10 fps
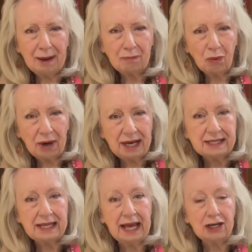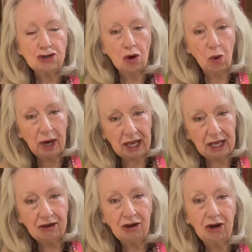brings that joy
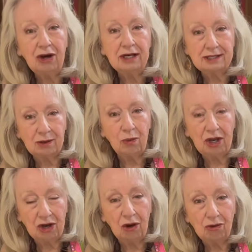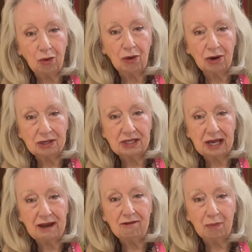into us, that we know that we're a
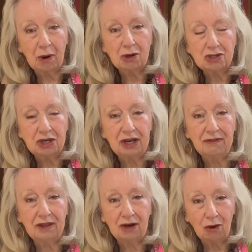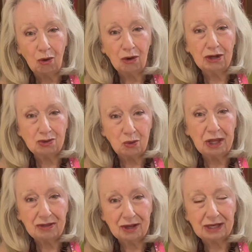saved person and that Lord is
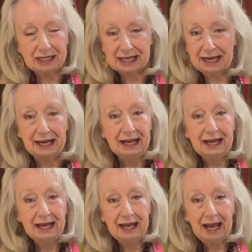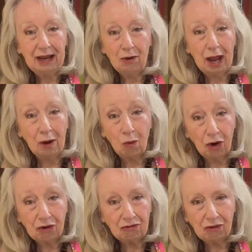with us, and how
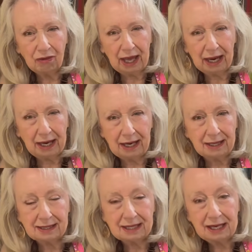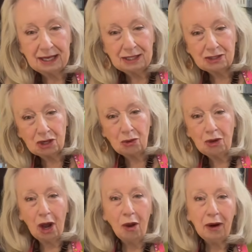wonderful that is. So
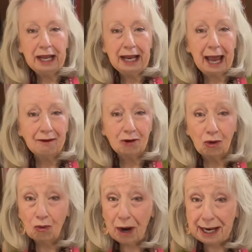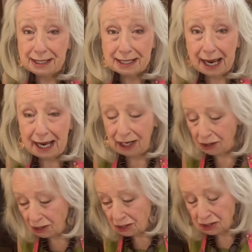y'all have a great day.
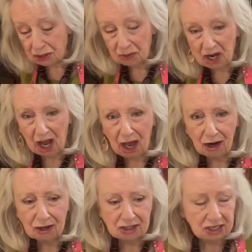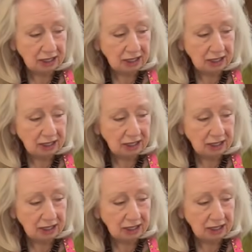Cook you some collards.